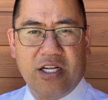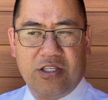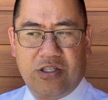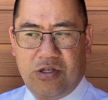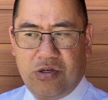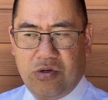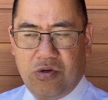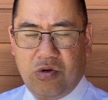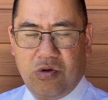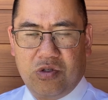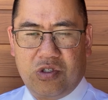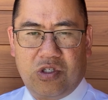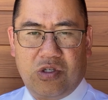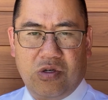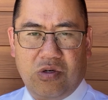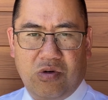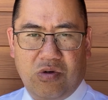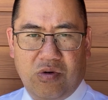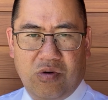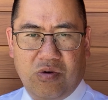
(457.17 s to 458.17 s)
to
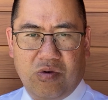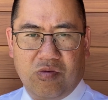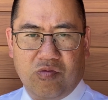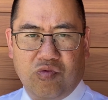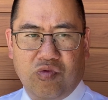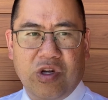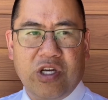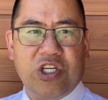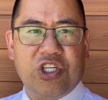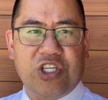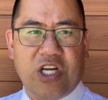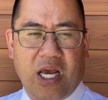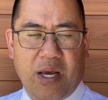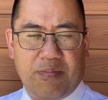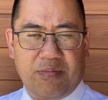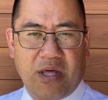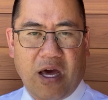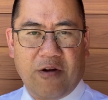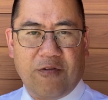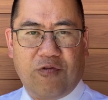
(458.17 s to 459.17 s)
to
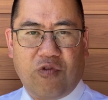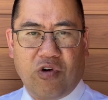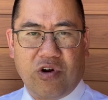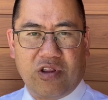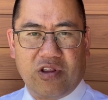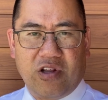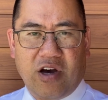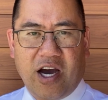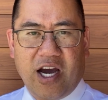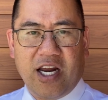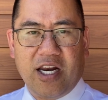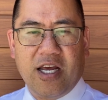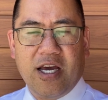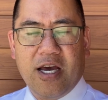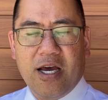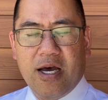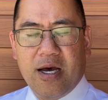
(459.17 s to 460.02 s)
reshape that fourth line.